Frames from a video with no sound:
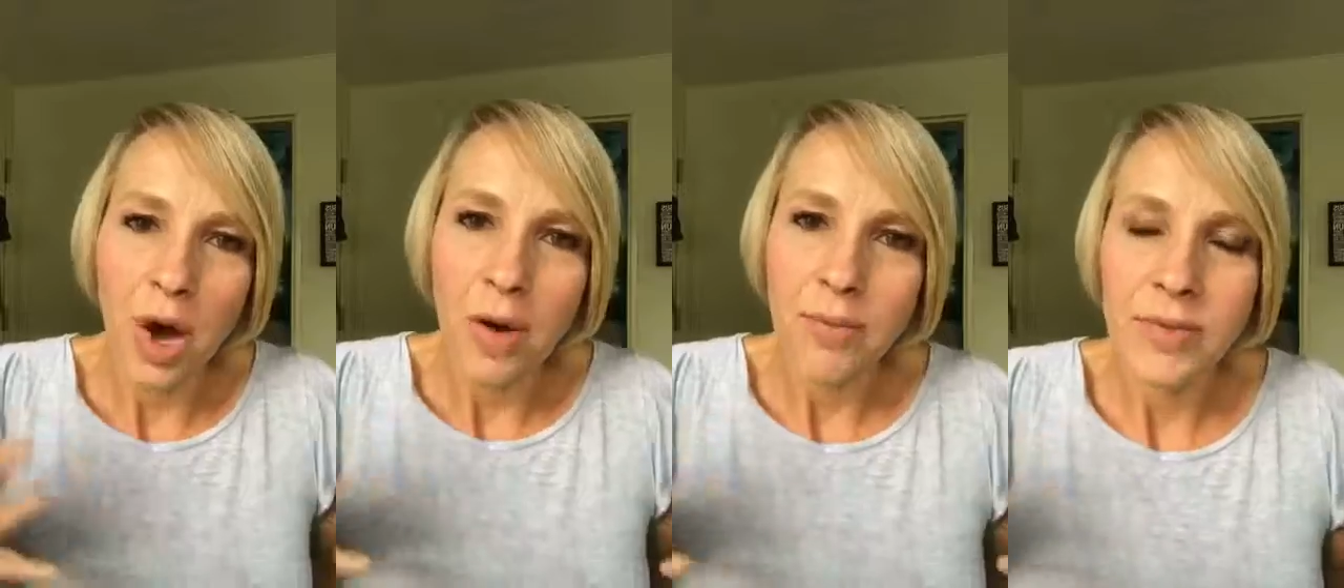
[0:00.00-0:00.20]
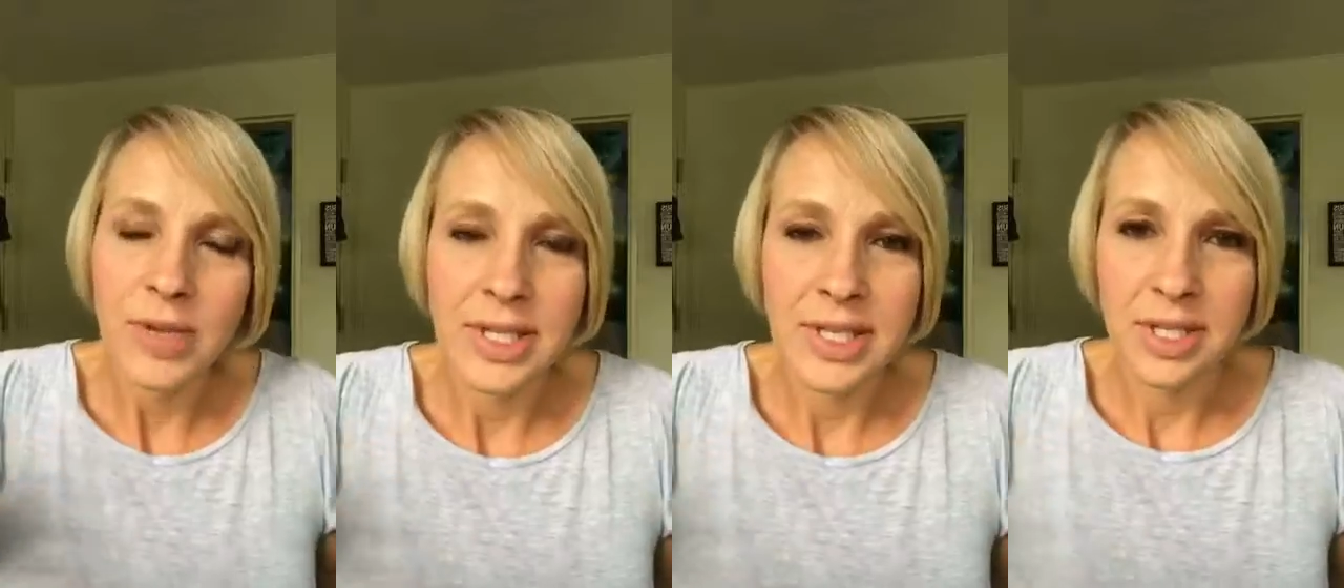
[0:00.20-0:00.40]

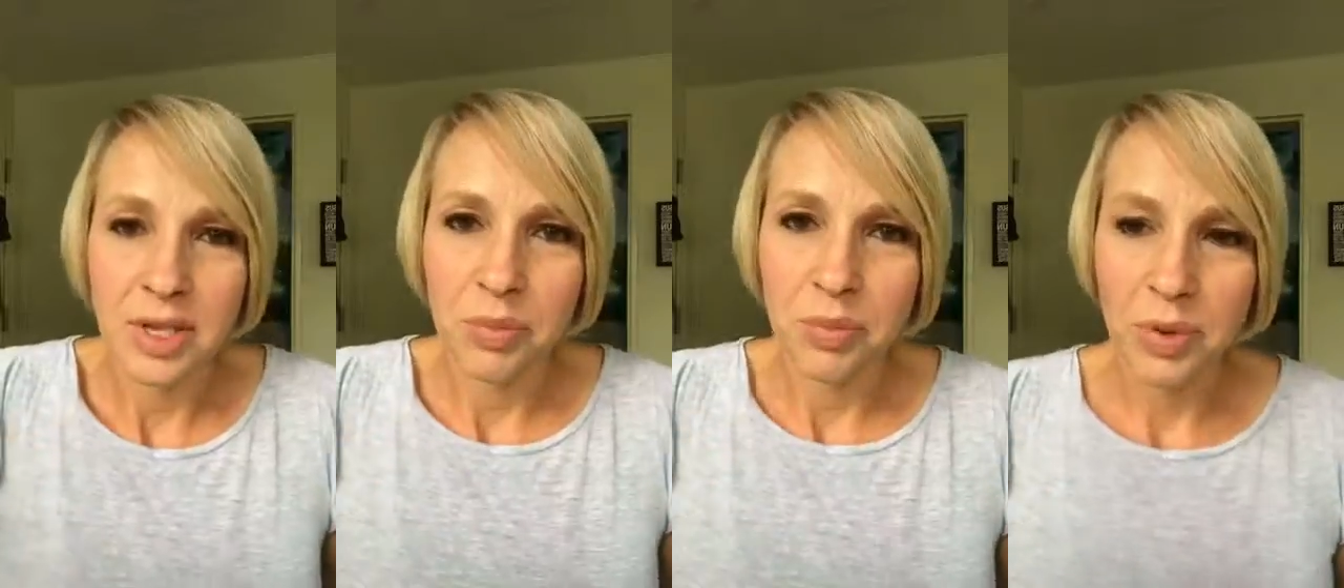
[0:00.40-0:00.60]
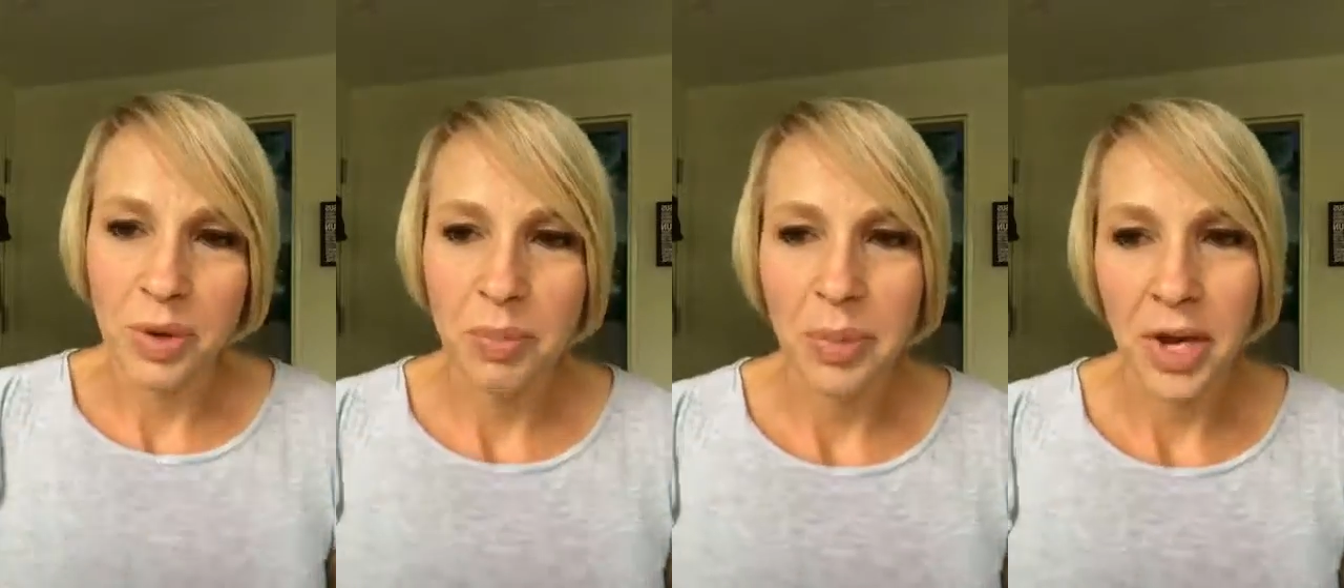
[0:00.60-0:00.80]

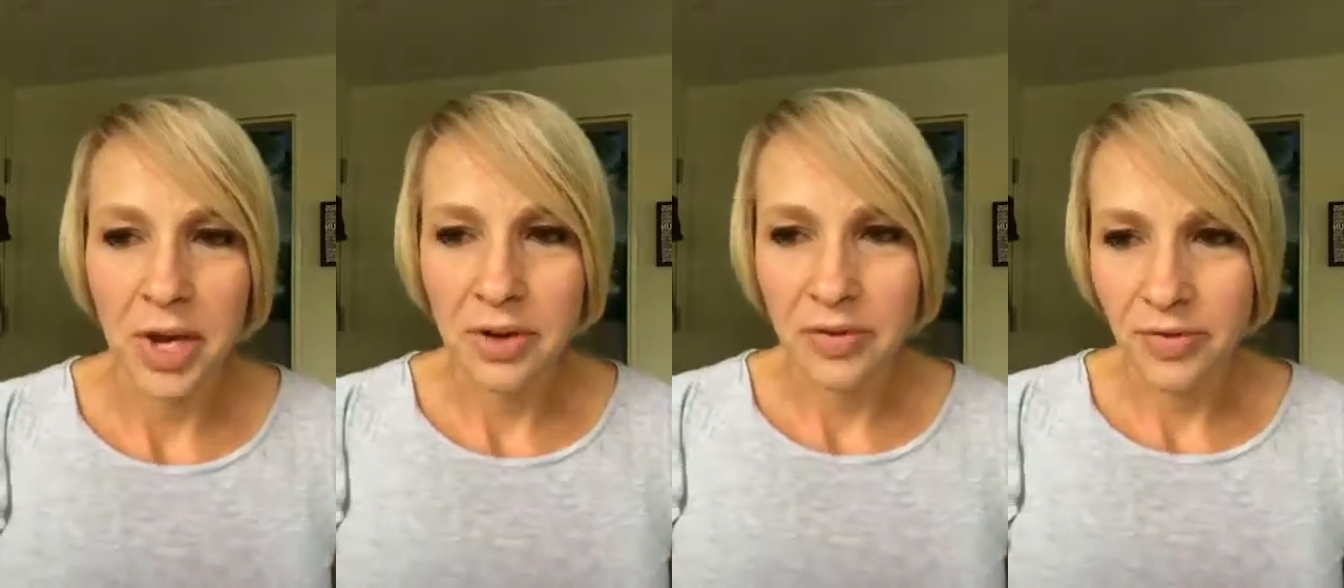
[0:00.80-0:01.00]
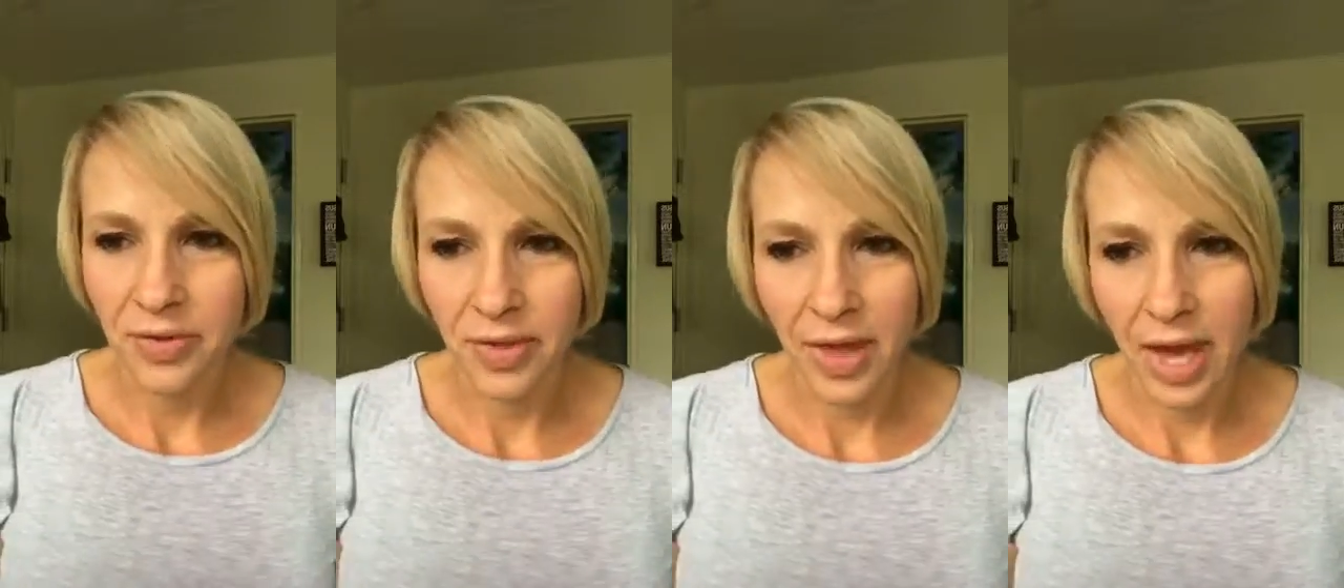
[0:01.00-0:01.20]
obviously
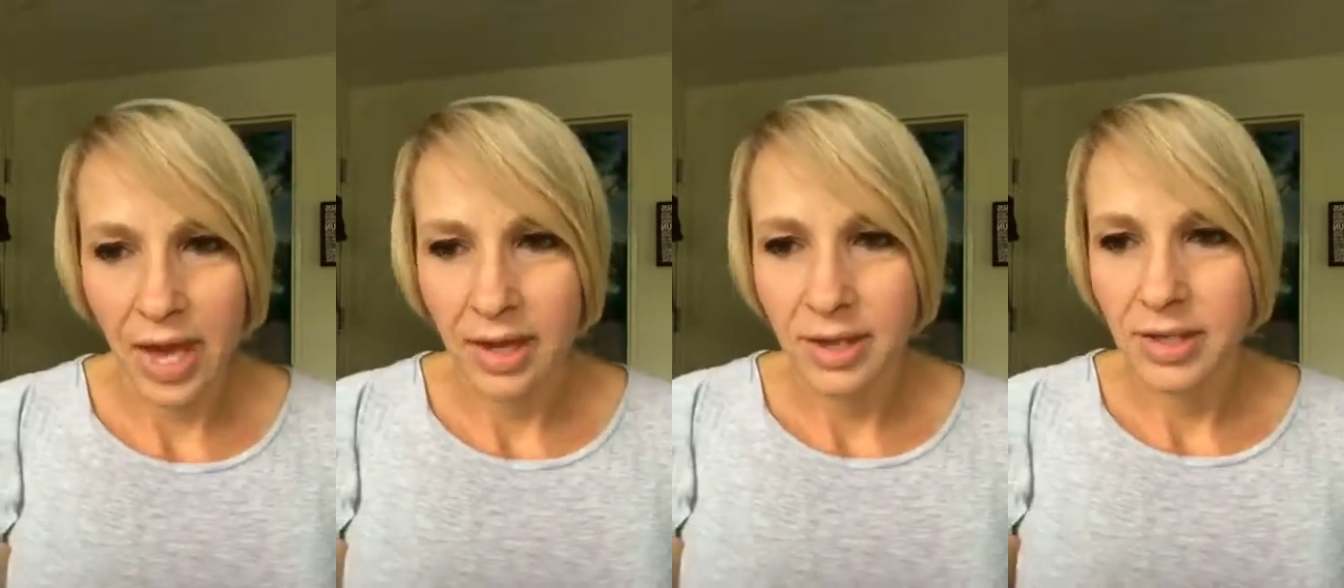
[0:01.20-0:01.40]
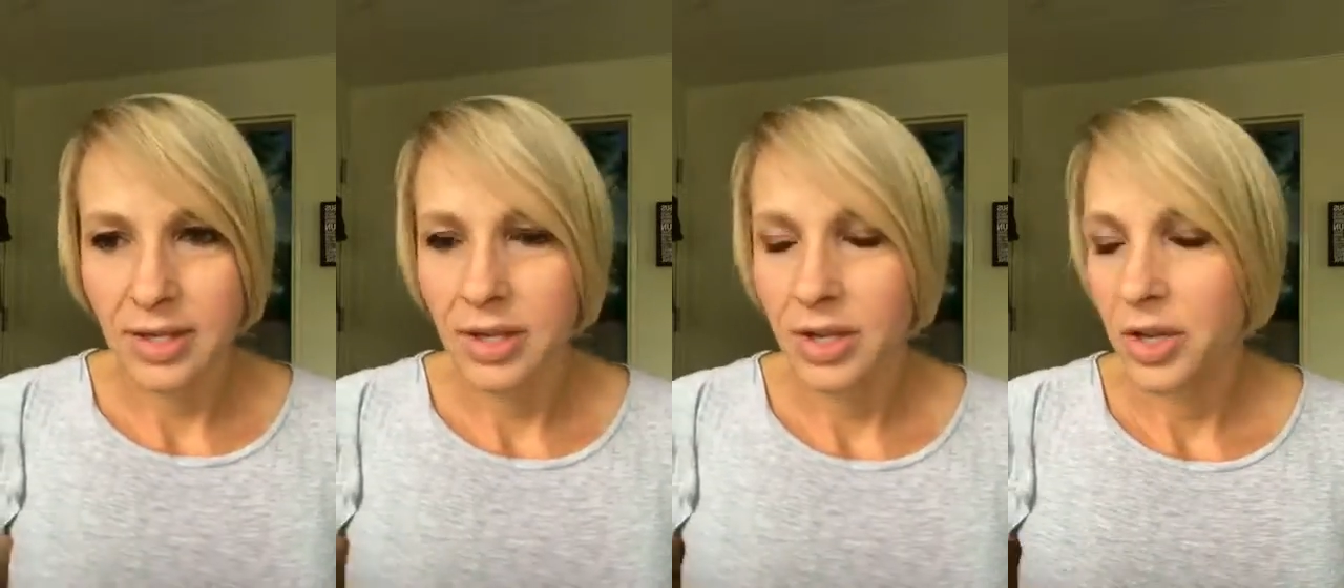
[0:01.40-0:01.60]
prepare for
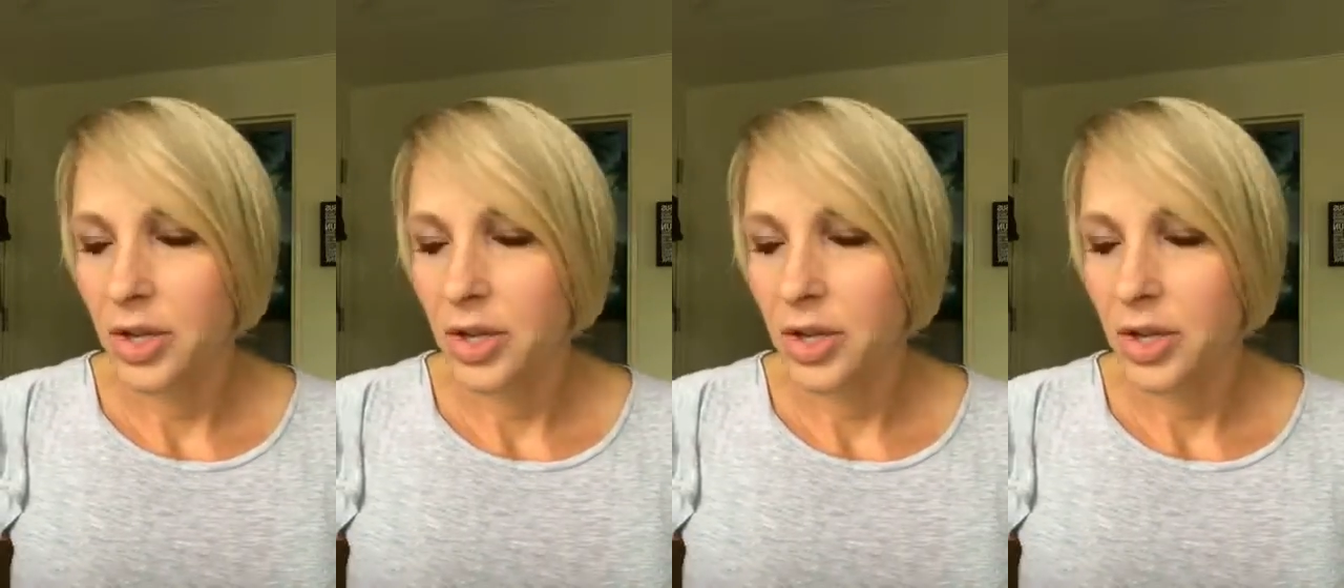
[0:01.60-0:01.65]
that.